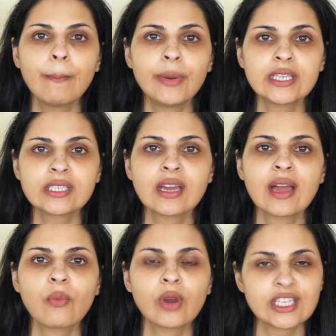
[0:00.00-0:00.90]
But
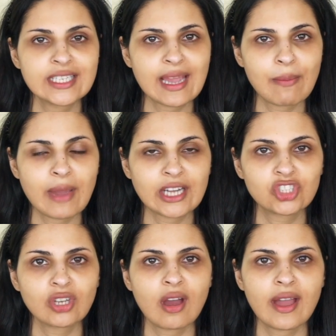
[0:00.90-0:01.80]
when I did get
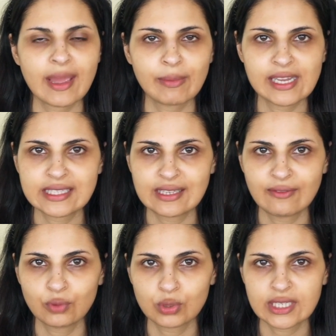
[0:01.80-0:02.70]
matched, I am an
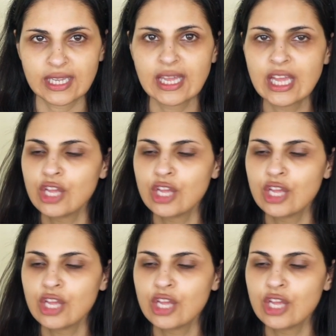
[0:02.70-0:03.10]
NC40.